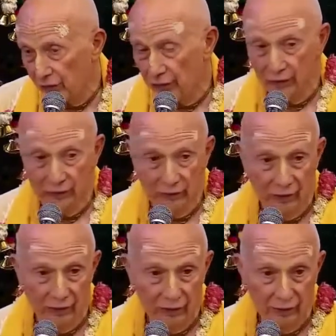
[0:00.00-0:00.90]

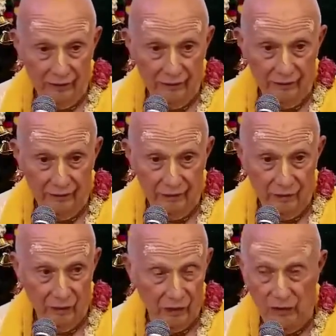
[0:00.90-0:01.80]
Duryodhana
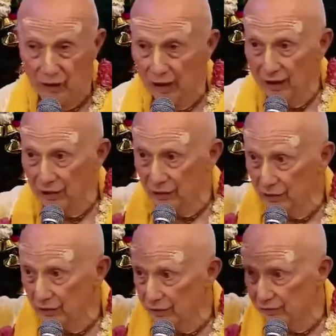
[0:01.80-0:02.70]
with
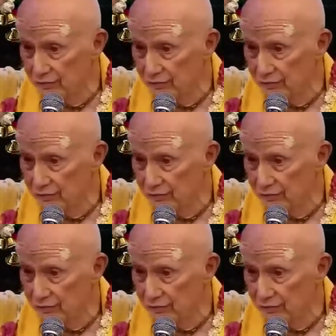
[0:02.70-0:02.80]
nice,